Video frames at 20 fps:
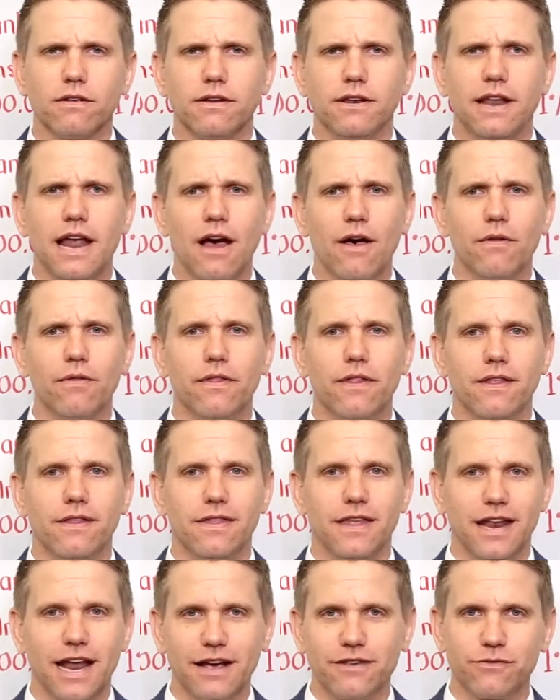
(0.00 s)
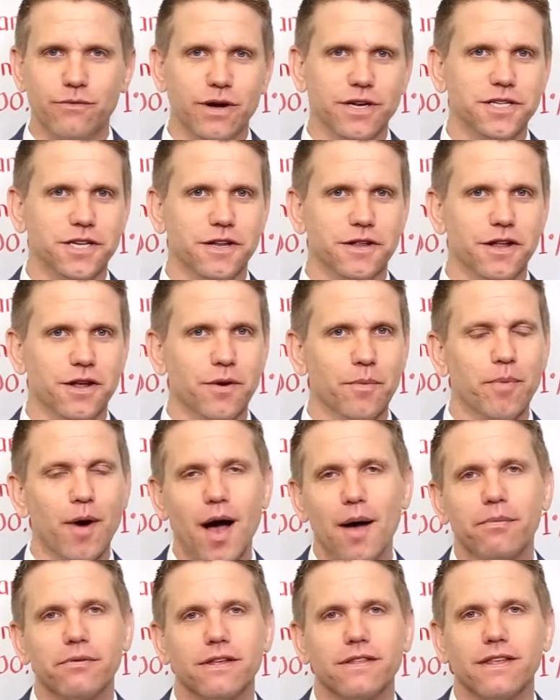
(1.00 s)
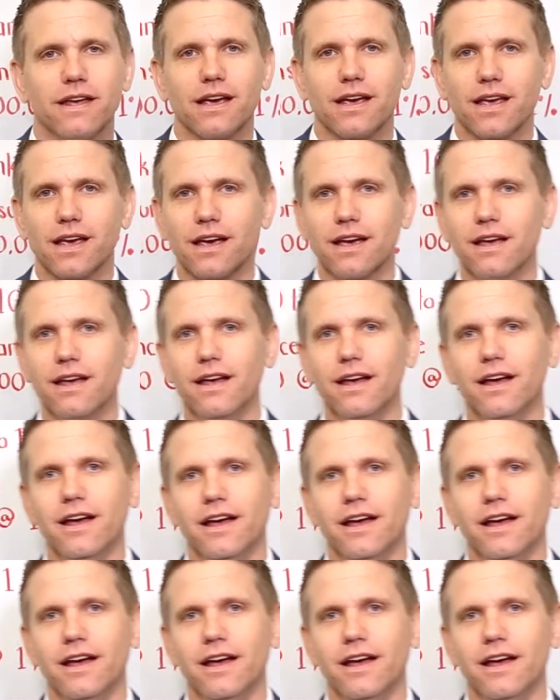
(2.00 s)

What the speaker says: Now, the next question that you're probably thinking